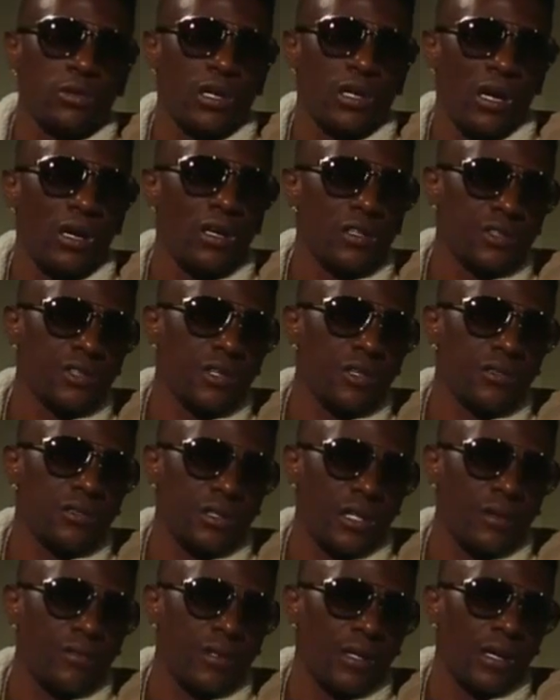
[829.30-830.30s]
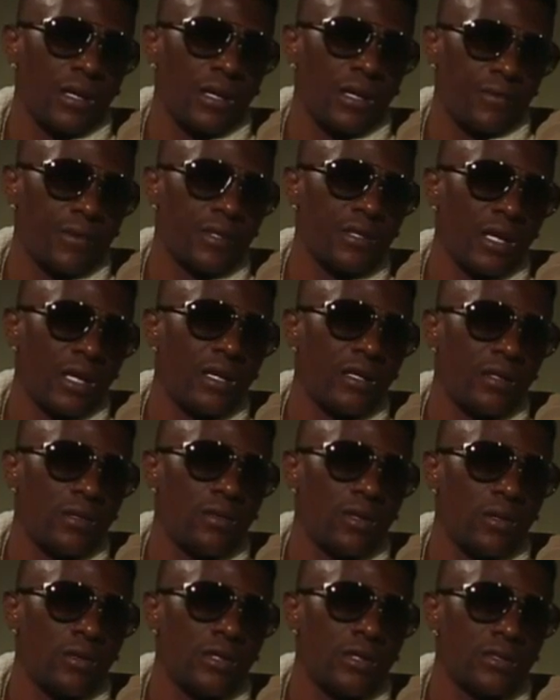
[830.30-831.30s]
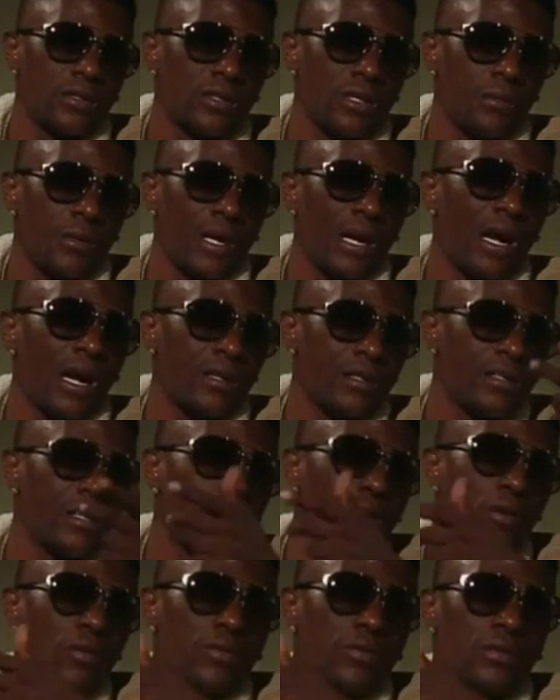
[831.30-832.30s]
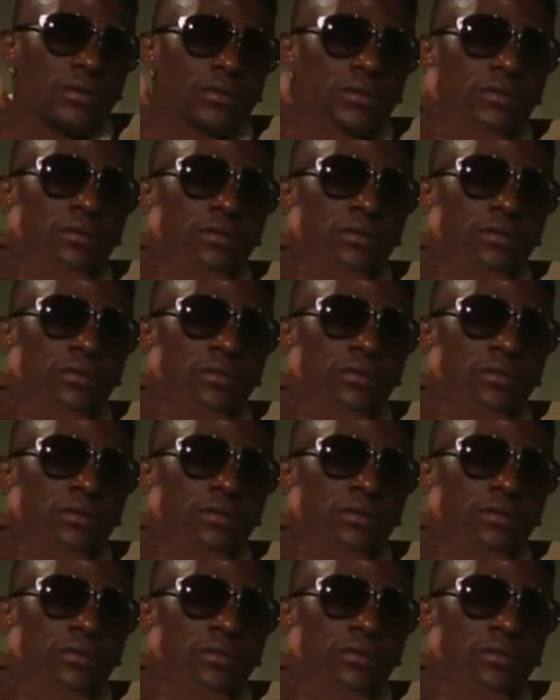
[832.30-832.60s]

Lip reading: concerts every day, you know. He said, man, I done over